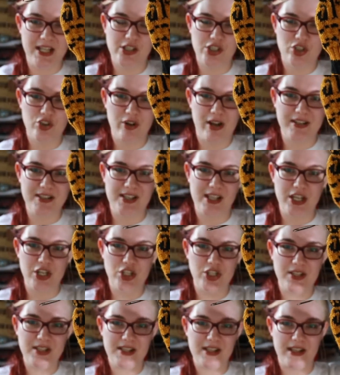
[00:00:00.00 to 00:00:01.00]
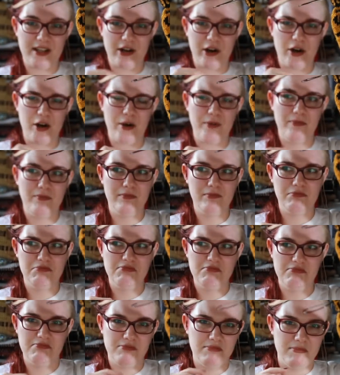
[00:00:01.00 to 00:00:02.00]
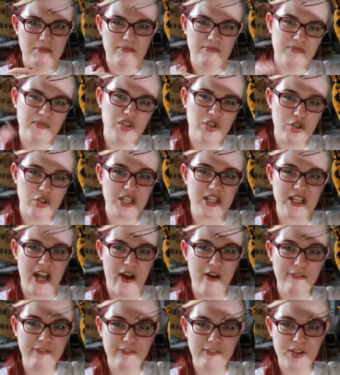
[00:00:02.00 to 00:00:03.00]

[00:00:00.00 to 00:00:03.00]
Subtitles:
translations that are good enough